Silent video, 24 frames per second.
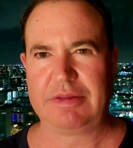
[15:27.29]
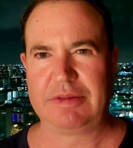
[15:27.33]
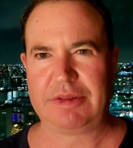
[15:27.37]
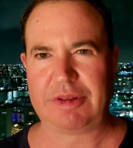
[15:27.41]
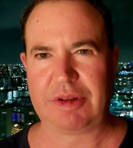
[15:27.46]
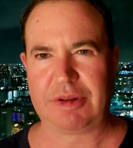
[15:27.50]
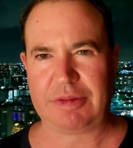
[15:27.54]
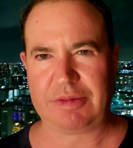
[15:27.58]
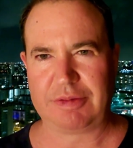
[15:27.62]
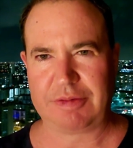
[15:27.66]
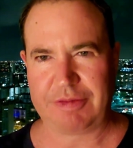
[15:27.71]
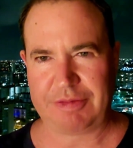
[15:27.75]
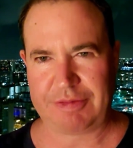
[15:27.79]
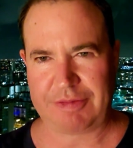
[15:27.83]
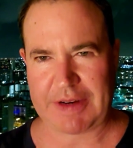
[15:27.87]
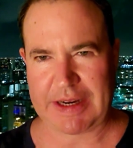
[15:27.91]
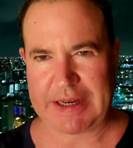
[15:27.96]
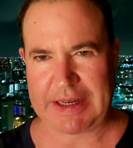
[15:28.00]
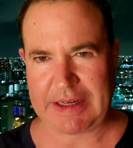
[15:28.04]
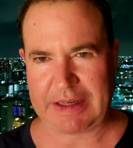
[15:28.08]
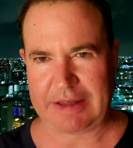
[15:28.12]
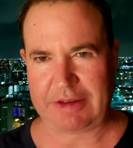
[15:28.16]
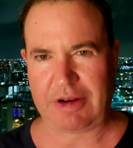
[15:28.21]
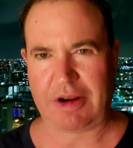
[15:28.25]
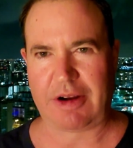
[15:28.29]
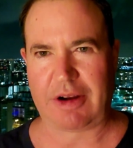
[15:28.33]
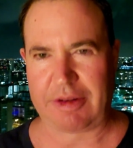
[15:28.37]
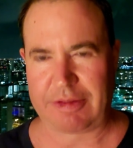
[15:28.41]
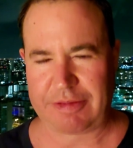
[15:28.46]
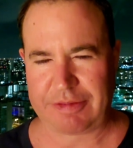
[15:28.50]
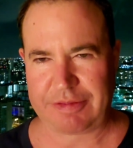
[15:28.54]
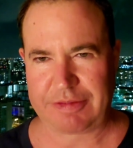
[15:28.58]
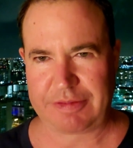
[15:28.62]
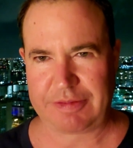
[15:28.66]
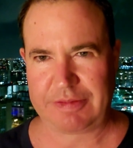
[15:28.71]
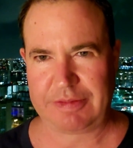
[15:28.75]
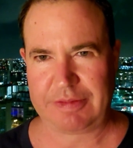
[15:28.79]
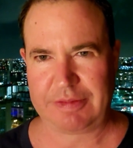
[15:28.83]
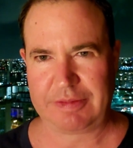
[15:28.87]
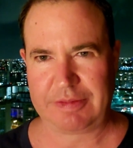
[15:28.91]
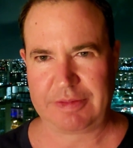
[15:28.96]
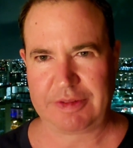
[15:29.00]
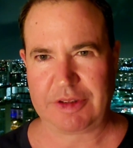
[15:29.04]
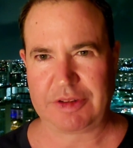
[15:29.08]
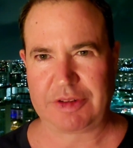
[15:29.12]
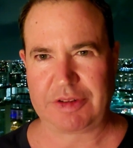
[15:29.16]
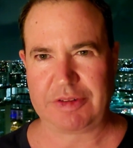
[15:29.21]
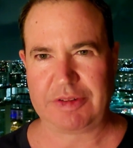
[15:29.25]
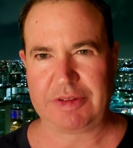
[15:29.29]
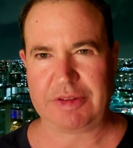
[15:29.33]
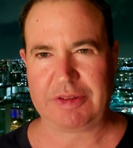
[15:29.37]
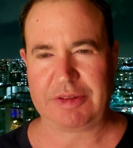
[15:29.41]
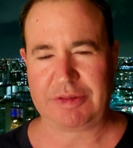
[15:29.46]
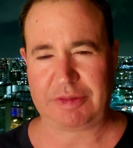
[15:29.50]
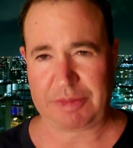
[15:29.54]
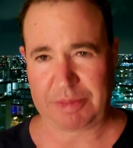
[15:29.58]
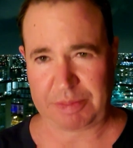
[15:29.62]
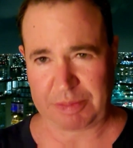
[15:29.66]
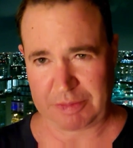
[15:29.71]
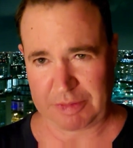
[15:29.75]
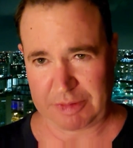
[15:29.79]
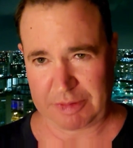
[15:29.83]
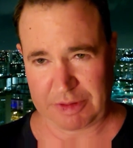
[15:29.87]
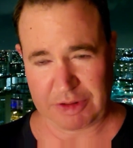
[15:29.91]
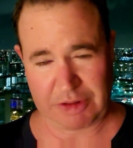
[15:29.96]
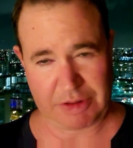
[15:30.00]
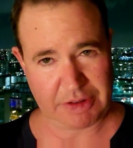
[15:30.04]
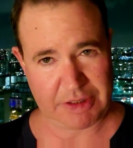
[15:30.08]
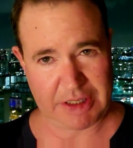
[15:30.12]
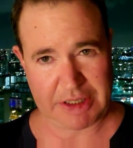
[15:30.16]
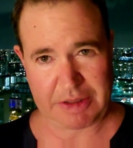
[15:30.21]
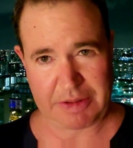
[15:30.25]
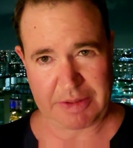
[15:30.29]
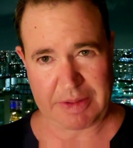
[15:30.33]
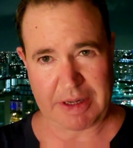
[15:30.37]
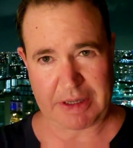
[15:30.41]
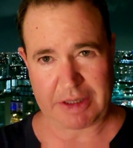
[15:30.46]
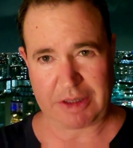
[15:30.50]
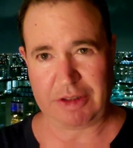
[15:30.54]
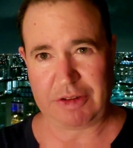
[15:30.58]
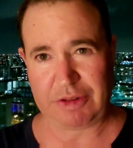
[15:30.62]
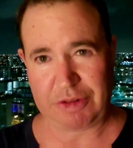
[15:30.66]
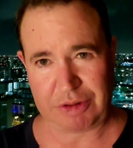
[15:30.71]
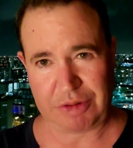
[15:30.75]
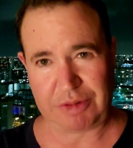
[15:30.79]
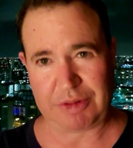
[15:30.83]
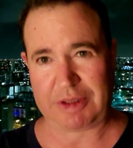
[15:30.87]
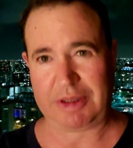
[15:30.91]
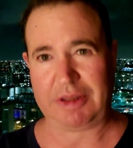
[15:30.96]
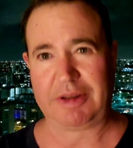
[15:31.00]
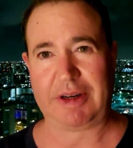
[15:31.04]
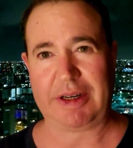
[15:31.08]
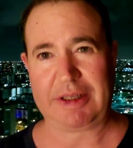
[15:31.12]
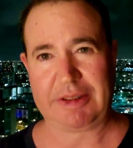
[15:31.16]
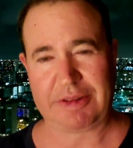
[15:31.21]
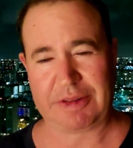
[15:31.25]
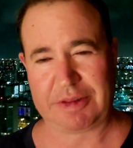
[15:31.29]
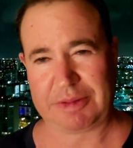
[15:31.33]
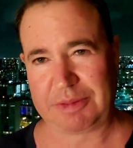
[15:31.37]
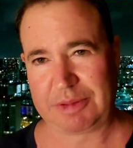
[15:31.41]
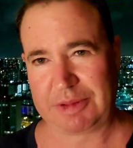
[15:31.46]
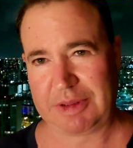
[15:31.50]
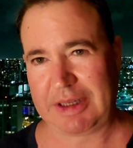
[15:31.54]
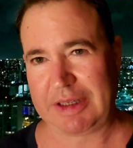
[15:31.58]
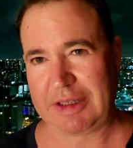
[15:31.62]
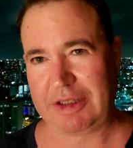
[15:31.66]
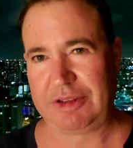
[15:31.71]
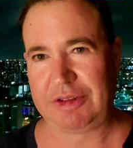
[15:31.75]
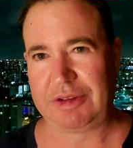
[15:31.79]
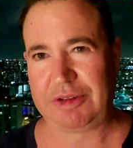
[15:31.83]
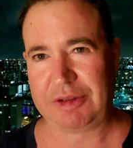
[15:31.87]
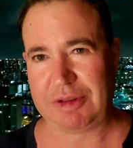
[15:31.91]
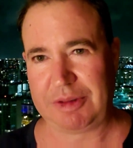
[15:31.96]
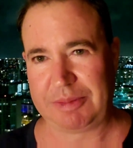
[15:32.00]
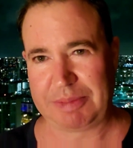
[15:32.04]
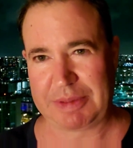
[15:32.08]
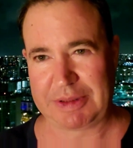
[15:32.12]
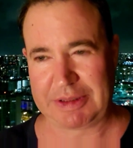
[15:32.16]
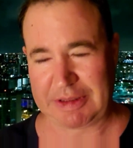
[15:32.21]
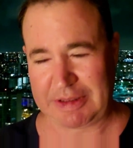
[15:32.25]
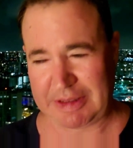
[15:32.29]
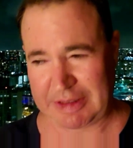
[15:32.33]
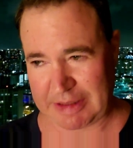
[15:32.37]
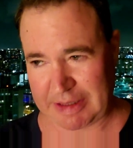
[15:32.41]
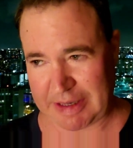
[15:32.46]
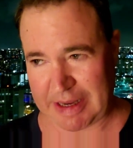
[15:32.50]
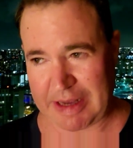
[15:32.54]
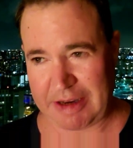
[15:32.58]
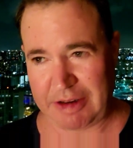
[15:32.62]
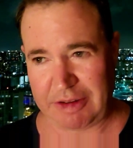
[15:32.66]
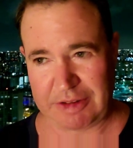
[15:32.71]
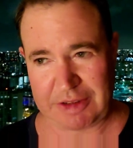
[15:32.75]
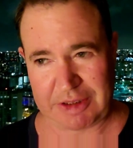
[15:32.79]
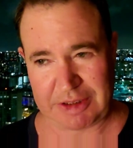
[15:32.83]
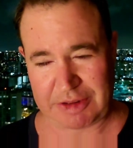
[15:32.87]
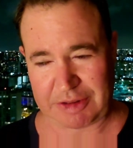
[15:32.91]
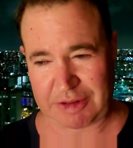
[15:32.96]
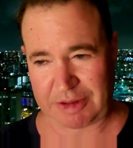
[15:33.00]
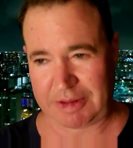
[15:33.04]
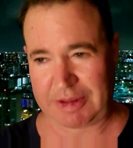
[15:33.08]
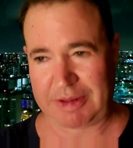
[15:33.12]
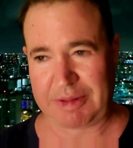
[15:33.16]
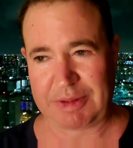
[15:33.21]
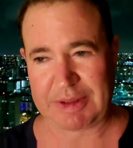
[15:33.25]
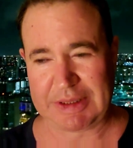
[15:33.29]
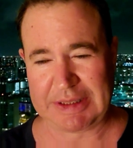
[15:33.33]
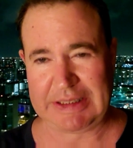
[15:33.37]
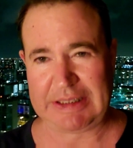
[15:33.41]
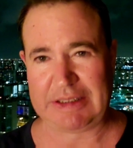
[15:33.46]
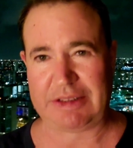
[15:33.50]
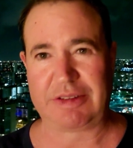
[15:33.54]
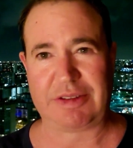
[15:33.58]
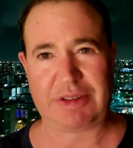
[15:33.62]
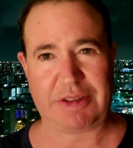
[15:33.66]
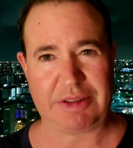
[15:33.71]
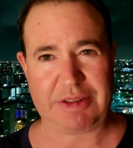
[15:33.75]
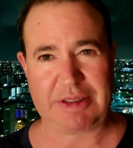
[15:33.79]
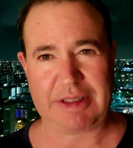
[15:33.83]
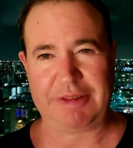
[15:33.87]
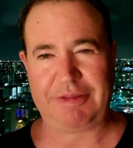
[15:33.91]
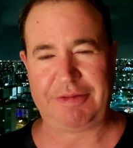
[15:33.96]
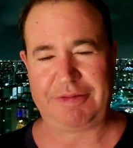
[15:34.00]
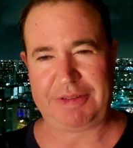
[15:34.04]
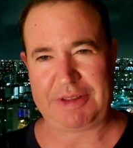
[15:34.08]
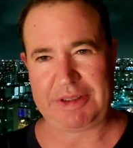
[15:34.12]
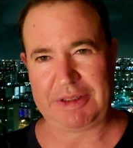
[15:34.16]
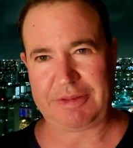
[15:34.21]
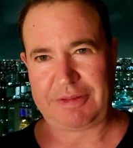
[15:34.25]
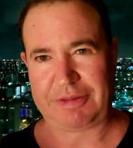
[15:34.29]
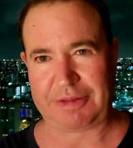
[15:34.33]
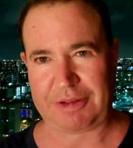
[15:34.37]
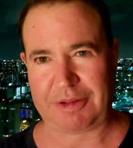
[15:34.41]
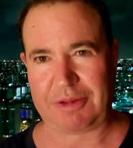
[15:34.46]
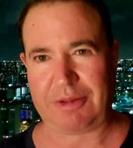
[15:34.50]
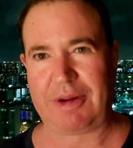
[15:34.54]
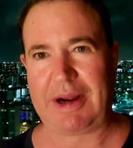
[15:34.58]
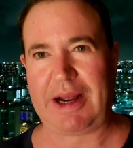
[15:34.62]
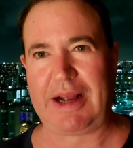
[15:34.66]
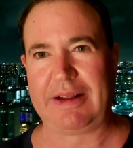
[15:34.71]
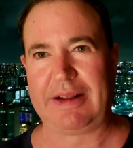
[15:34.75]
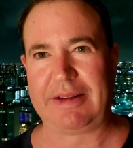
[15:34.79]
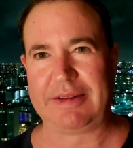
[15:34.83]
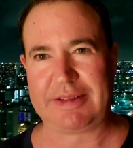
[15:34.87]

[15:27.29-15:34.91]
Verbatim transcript: Don't fight it off. Because you're, just say you're not going to do it, all right? So we're not going to do it, but the energy is already released, so you're going to feel it for a while.